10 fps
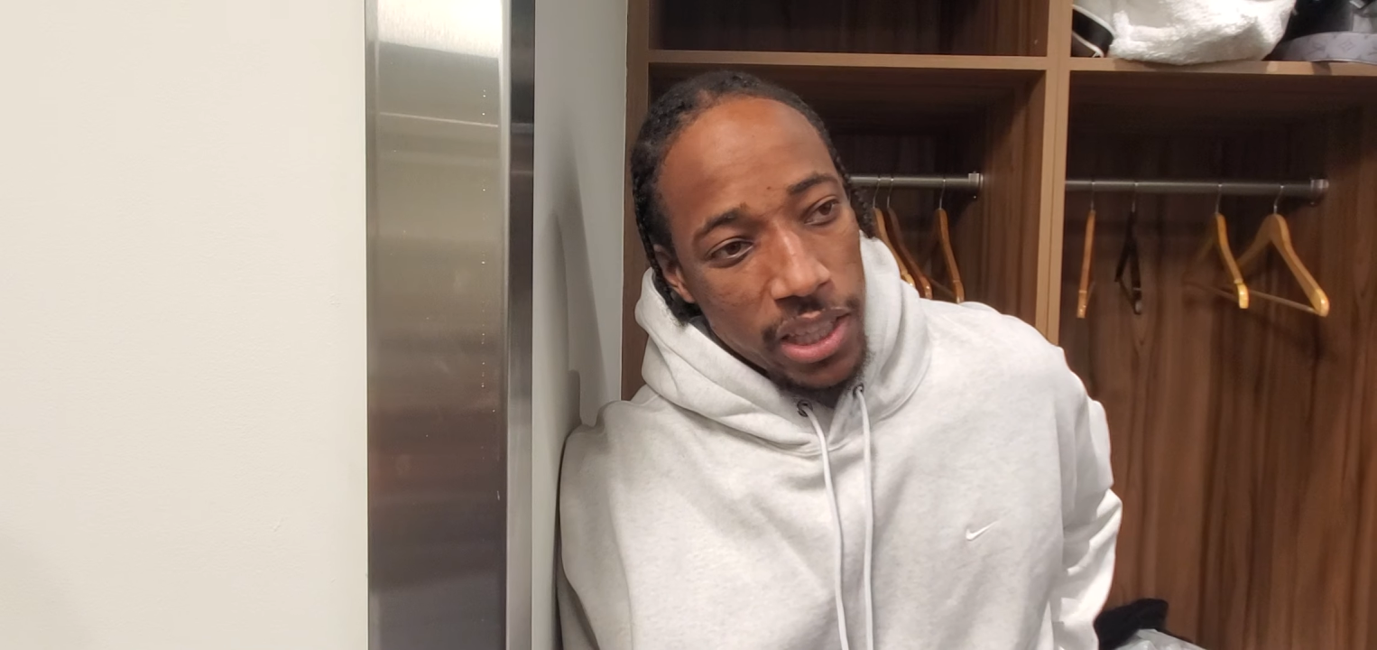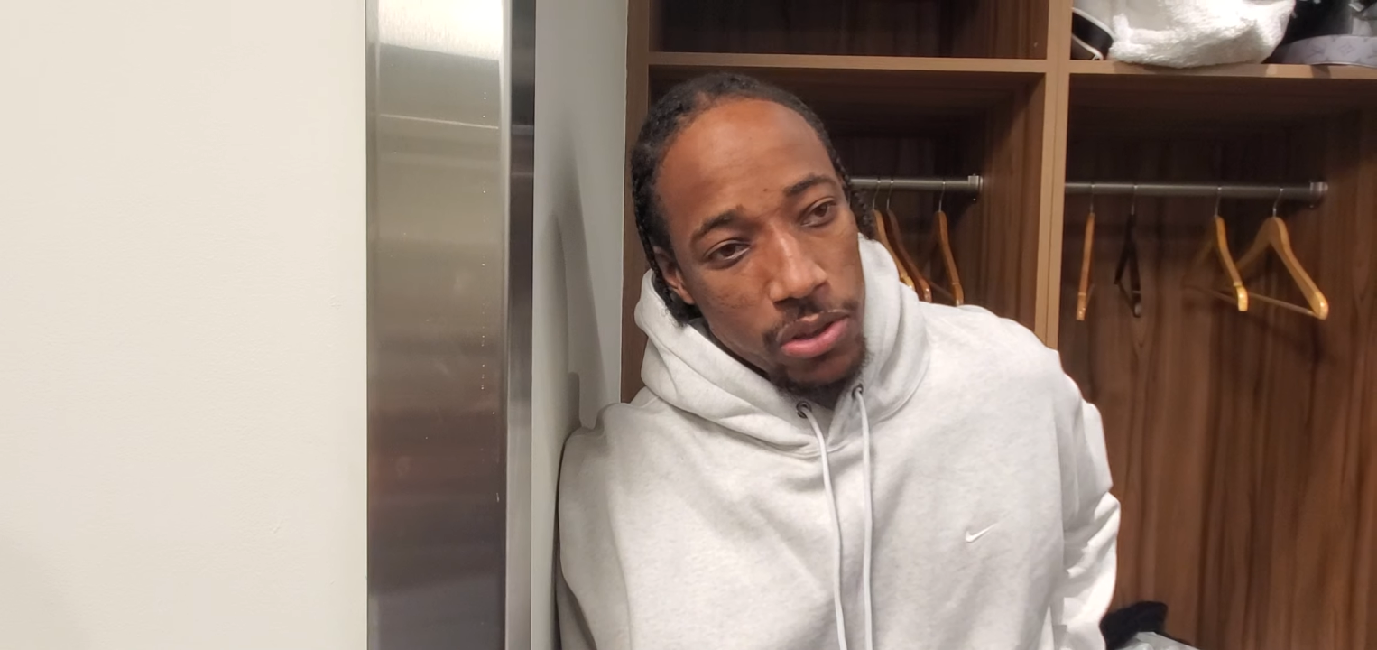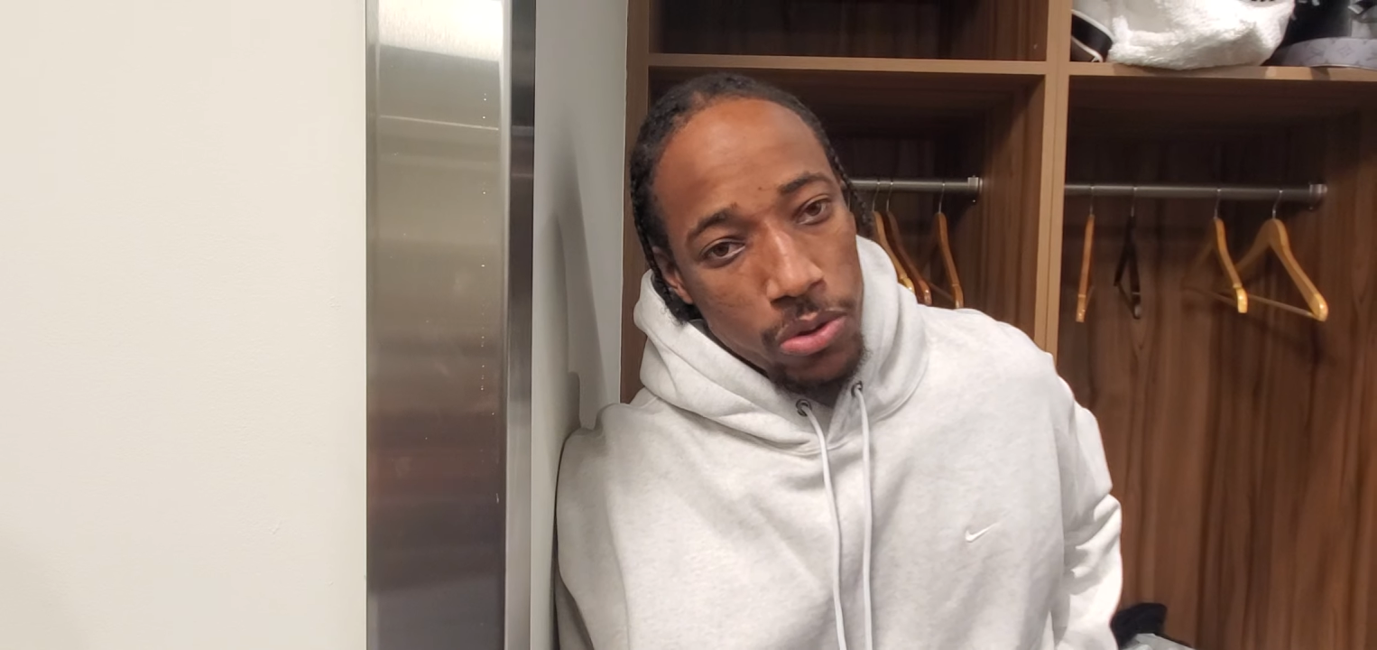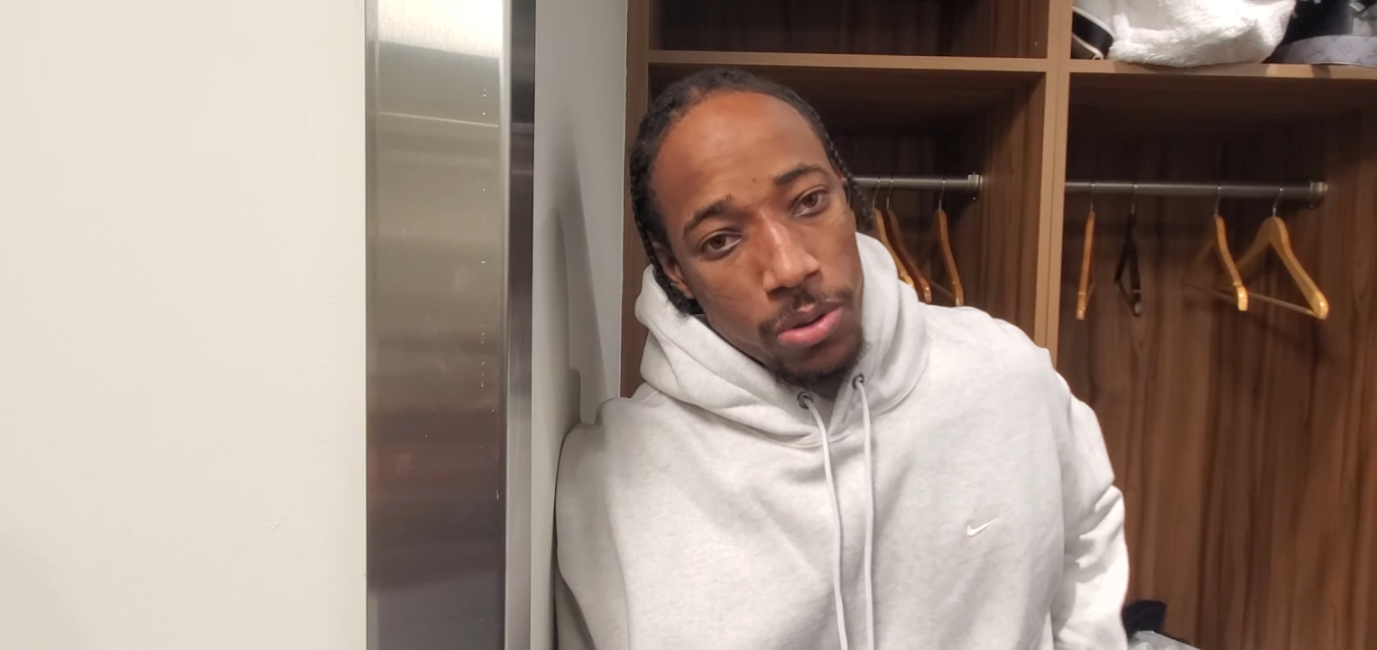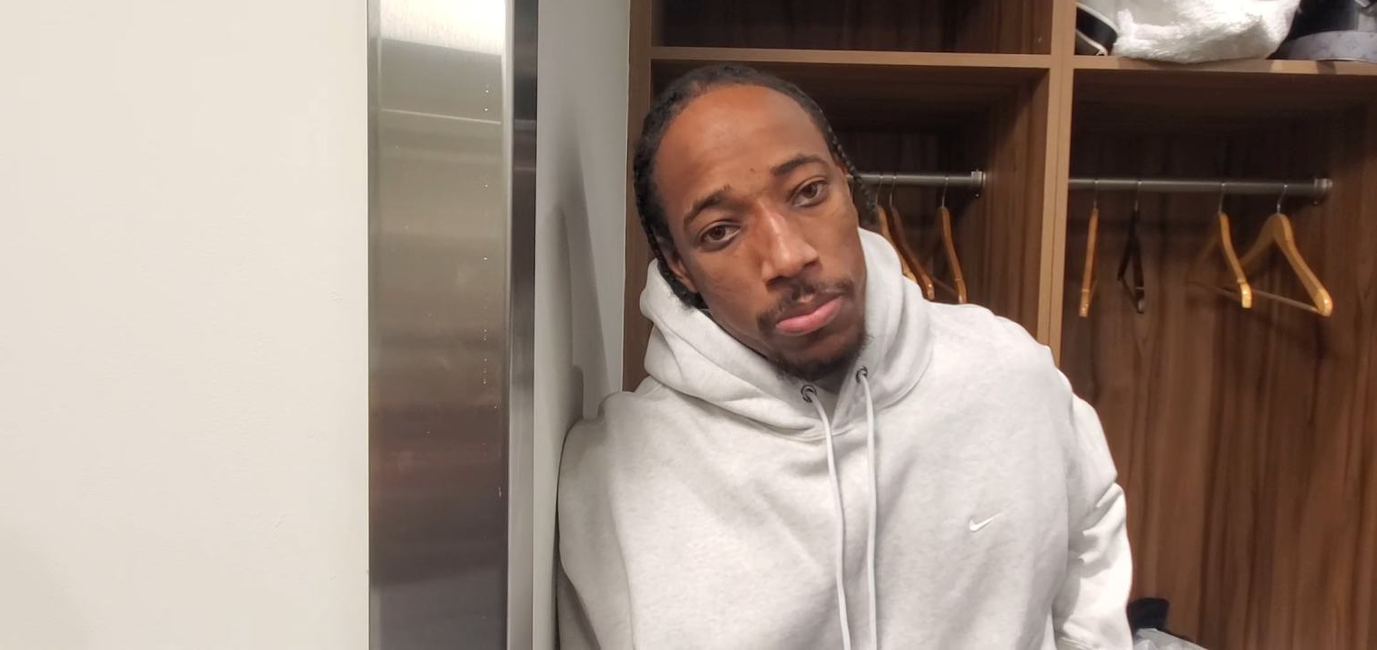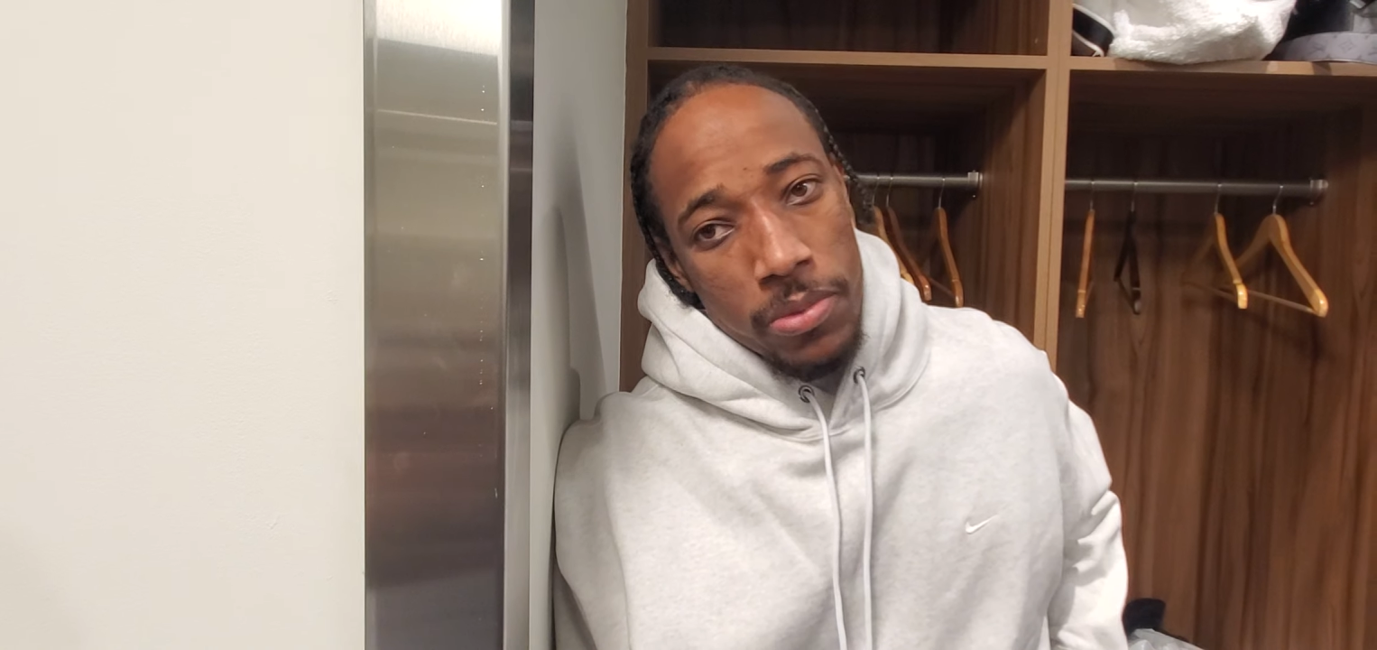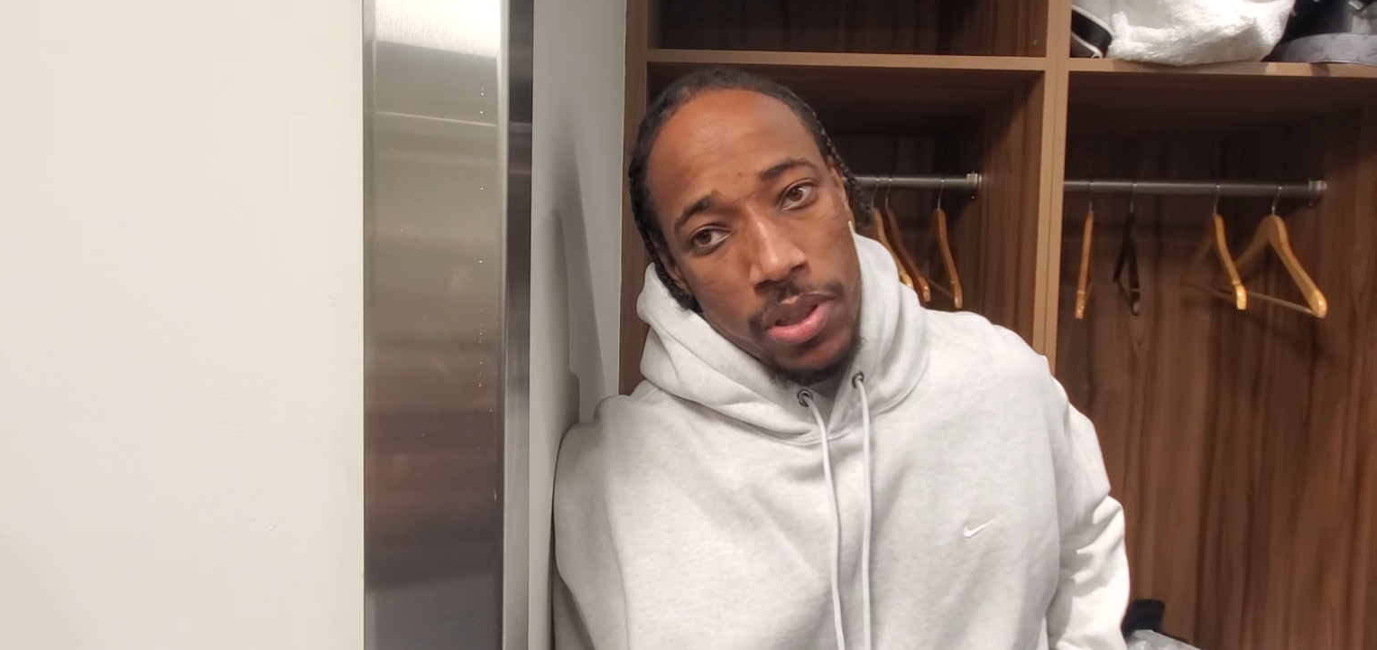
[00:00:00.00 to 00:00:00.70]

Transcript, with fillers: that to him.